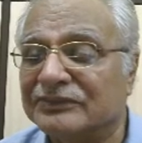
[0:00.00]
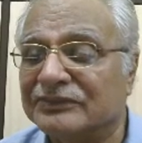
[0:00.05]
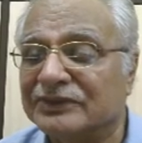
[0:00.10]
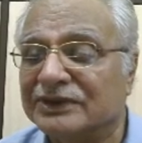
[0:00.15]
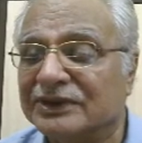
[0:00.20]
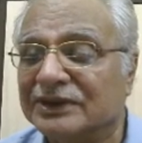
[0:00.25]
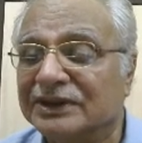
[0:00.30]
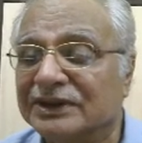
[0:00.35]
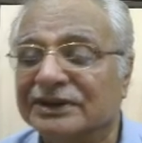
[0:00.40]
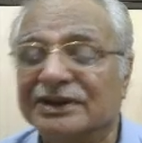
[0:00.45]

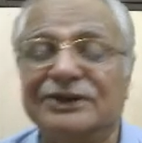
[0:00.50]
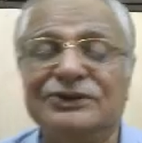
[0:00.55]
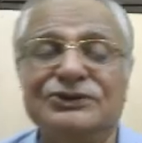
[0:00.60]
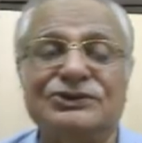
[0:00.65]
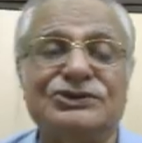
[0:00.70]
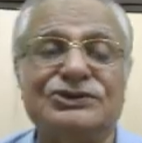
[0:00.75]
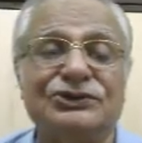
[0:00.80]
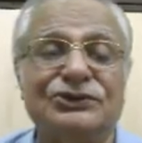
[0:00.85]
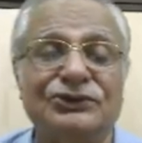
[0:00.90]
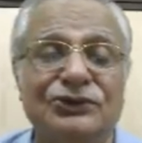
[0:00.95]
Then you
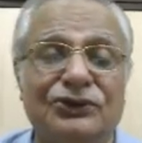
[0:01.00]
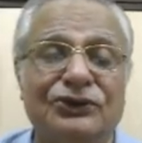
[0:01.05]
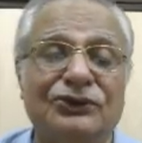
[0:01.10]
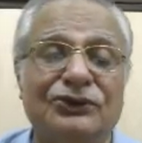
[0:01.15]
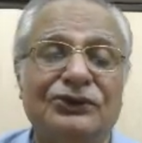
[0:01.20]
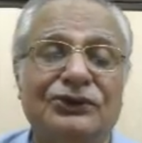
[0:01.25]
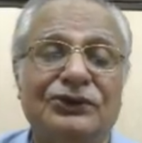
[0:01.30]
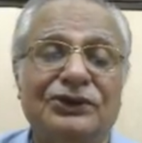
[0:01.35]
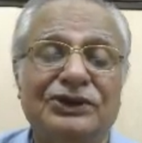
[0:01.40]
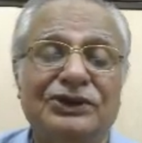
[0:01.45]
should know
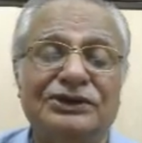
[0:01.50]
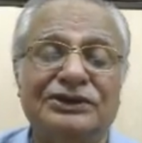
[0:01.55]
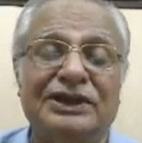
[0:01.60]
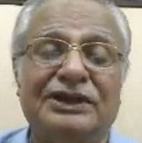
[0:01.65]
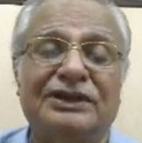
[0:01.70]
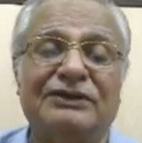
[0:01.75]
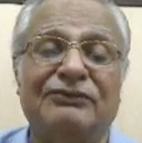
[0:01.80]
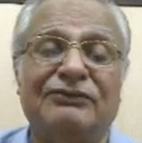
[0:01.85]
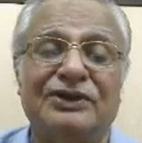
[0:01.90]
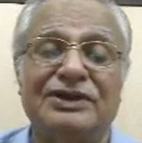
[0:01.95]

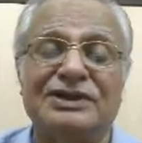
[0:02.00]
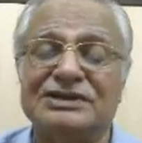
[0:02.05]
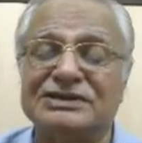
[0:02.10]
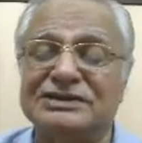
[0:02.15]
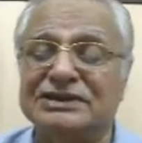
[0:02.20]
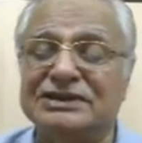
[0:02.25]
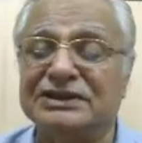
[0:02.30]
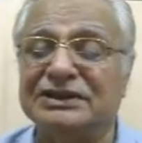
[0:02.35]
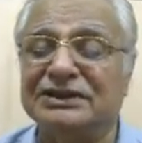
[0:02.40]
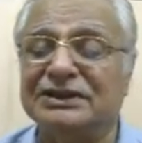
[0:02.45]
what is
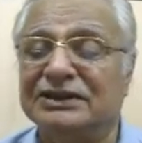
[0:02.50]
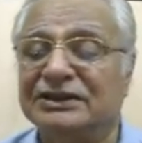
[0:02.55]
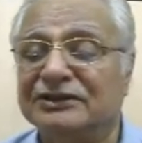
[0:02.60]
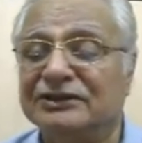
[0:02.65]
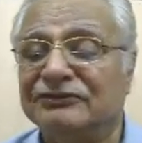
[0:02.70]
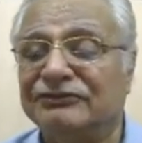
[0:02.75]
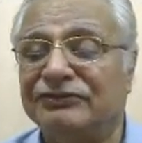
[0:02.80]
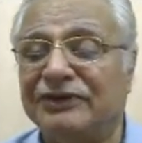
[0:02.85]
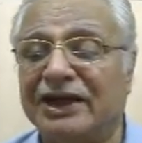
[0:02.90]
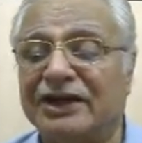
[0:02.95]
the
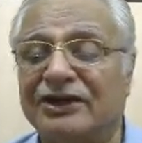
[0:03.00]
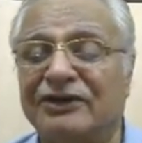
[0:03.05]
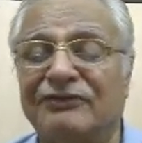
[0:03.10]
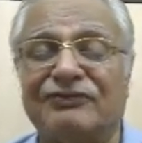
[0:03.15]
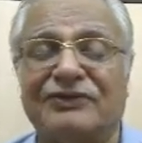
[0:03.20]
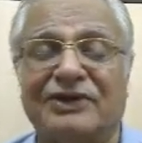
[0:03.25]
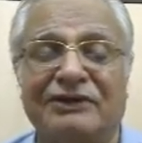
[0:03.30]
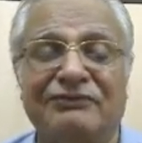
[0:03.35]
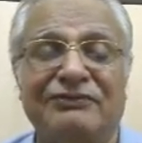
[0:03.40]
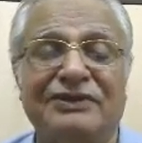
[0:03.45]
flag of
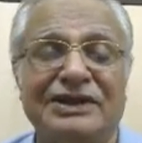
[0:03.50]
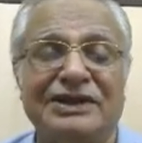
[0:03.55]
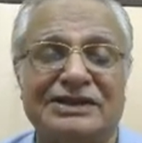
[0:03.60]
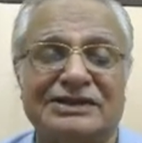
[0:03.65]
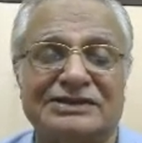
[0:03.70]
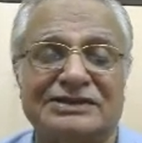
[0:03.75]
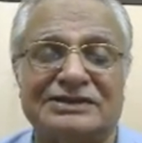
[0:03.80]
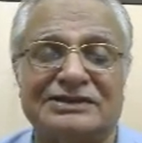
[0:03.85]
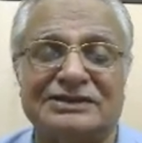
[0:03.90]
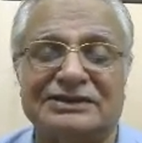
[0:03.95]

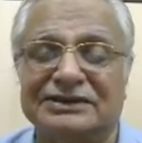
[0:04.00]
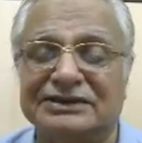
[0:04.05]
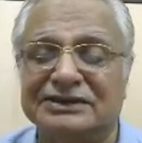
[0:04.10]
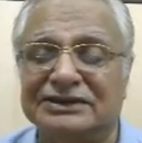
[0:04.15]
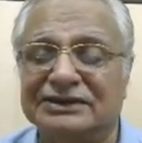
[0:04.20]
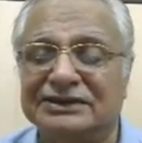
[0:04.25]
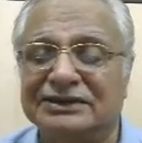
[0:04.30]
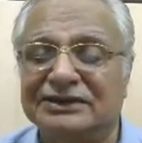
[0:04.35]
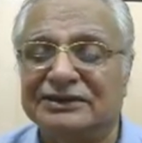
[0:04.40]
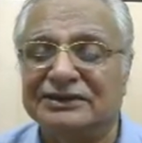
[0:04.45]
convenience.
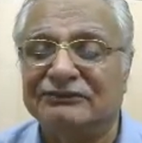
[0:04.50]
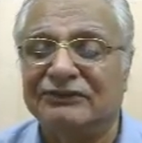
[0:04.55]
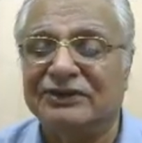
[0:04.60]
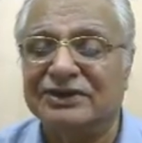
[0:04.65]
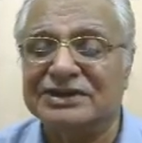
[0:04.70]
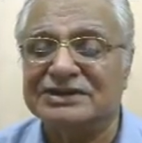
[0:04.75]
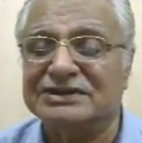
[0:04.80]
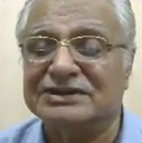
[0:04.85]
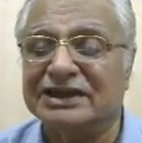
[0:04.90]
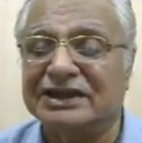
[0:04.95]
What is
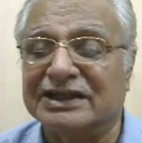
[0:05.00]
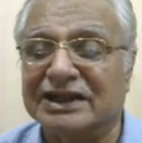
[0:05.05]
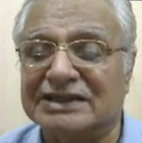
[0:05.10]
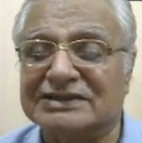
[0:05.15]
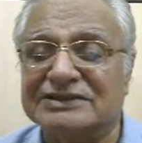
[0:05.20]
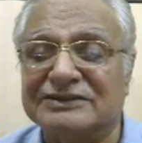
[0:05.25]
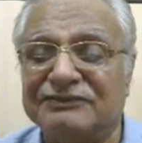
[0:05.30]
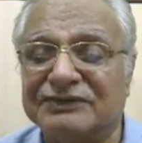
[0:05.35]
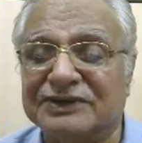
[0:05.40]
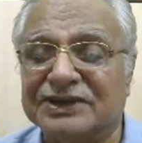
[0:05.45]
the
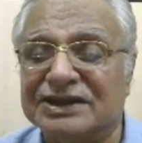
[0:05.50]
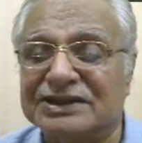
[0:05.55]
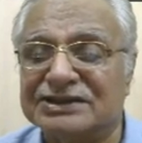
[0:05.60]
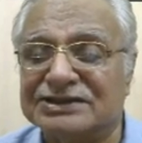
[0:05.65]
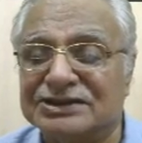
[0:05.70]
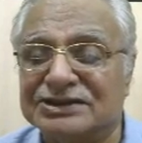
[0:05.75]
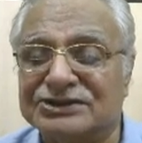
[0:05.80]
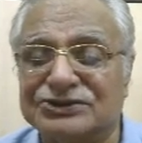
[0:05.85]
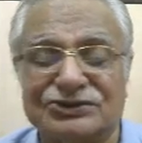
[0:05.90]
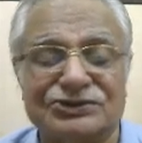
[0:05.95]
classification
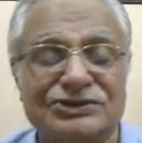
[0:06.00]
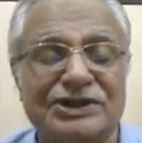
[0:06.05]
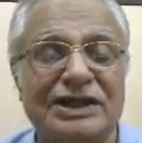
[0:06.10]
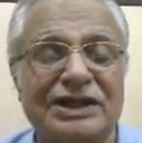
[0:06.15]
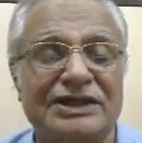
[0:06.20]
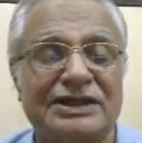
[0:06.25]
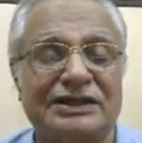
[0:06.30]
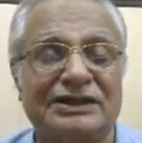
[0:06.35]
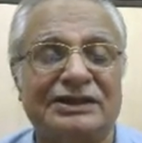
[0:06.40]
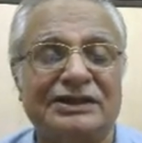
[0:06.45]
society?
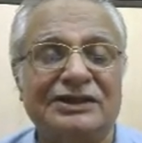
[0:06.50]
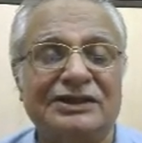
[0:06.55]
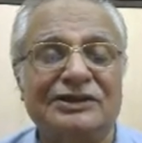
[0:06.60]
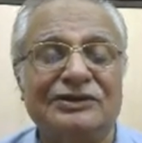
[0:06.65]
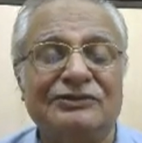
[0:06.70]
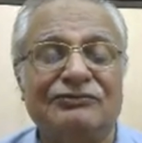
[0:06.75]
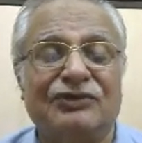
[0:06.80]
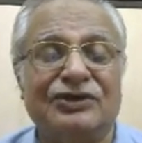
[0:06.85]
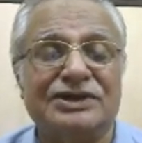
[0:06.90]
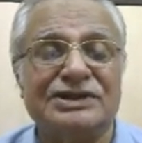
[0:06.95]

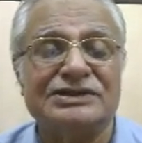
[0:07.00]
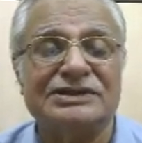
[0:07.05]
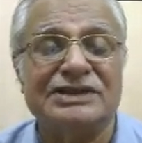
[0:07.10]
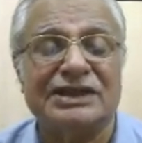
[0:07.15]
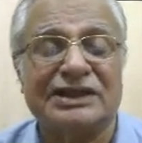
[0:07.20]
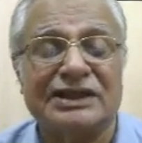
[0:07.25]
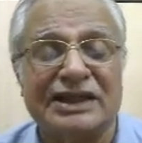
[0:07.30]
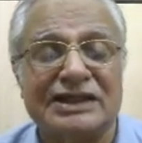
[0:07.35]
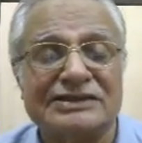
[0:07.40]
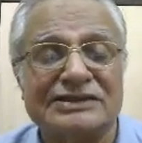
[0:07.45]
What is the
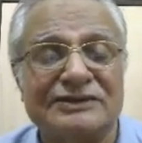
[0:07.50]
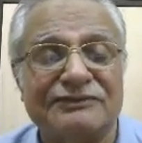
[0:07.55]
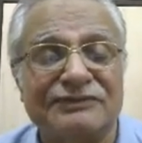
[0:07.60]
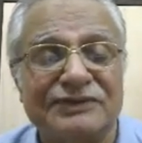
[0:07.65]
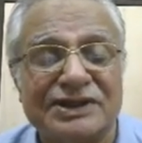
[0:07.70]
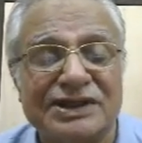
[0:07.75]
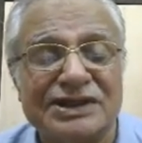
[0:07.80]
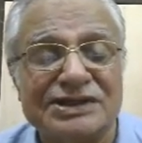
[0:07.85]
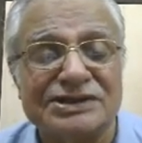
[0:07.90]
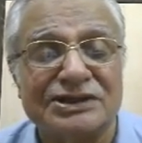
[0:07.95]

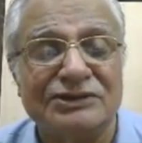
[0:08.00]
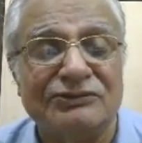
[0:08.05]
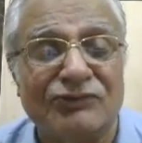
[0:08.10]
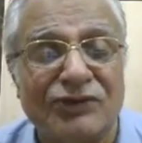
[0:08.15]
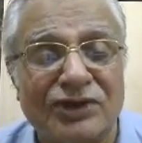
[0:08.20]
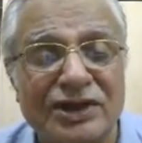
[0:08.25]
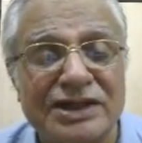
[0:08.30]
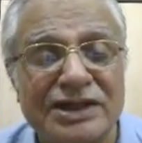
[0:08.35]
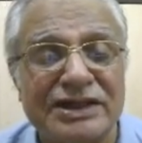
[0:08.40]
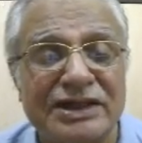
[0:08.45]
classification
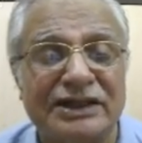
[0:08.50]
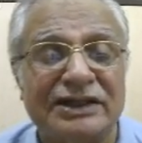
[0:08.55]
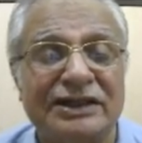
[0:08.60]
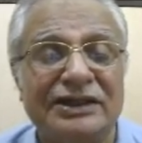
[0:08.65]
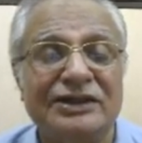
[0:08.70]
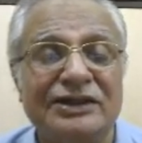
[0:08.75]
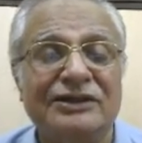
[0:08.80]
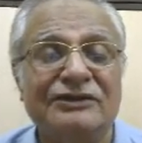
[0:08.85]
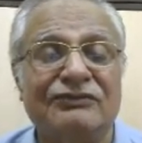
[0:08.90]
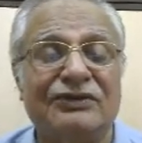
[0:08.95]
warranty?
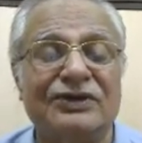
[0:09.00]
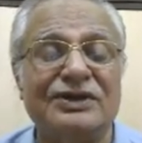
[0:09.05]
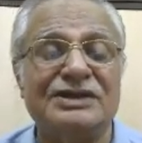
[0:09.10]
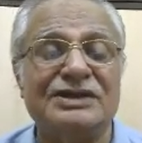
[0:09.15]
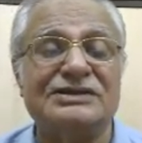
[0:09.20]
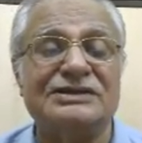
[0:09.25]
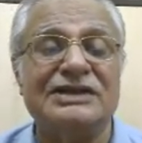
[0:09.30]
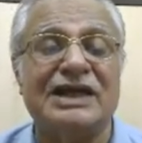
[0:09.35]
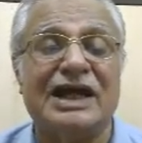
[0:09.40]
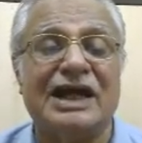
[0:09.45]
What is the
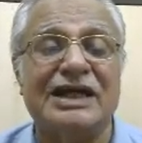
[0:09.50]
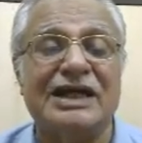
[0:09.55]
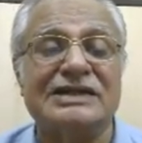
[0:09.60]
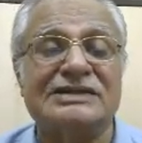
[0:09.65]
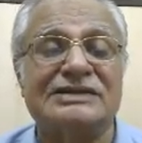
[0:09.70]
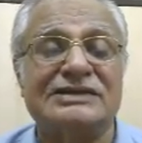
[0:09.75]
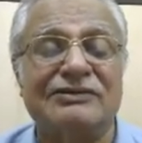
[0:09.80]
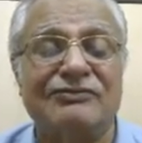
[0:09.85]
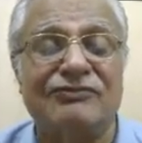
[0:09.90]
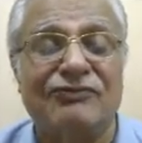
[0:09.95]

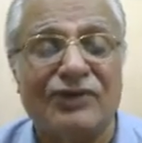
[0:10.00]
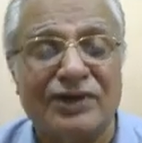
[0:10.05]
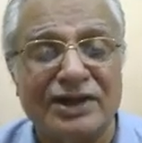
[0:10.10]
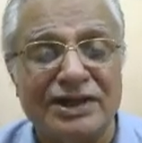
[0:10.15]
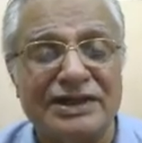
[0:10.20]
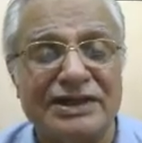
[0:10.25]
ISM warranty?